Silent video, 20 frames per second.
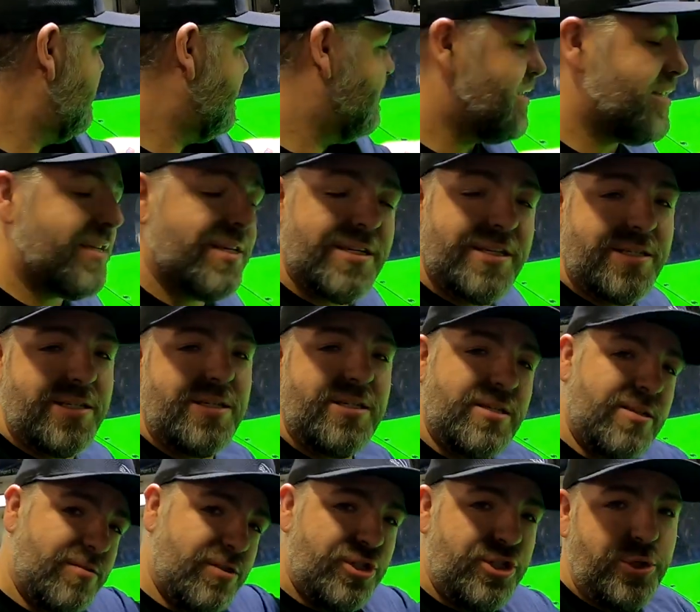thing is
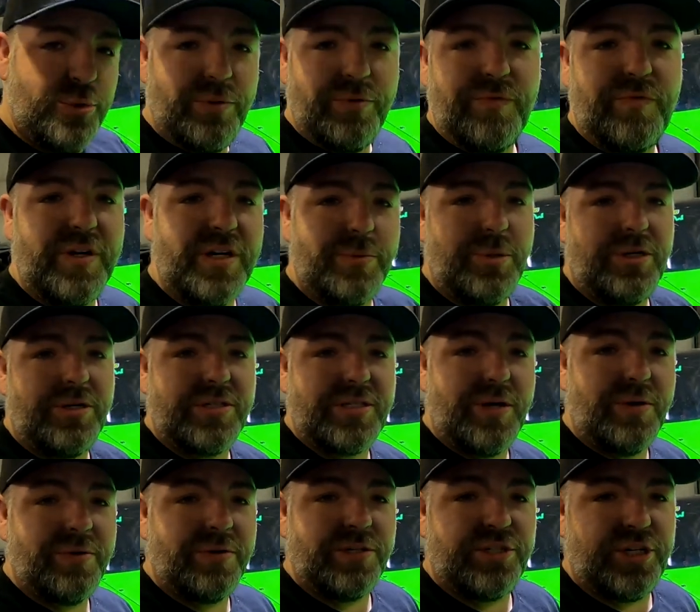shooting fireballs
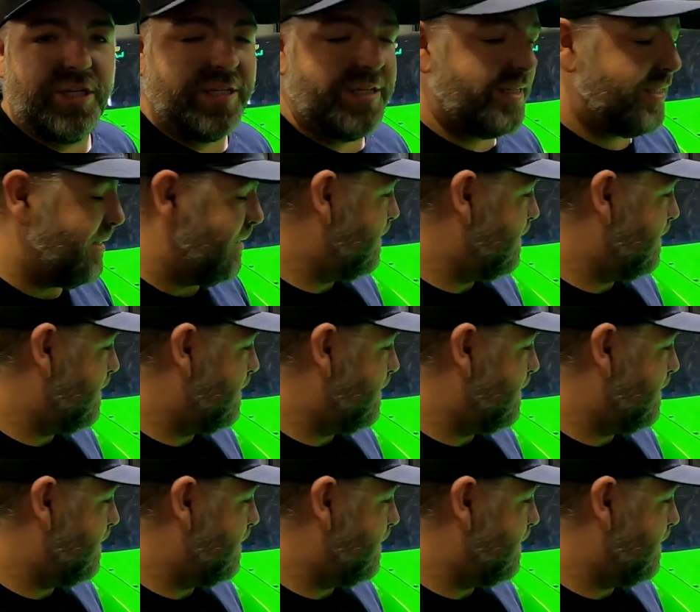out and shit like